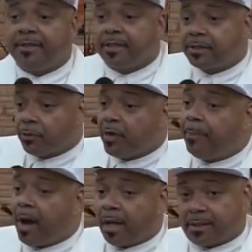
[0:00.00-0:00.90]
that there's three
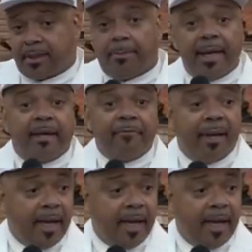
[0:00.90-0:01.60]
parts that make up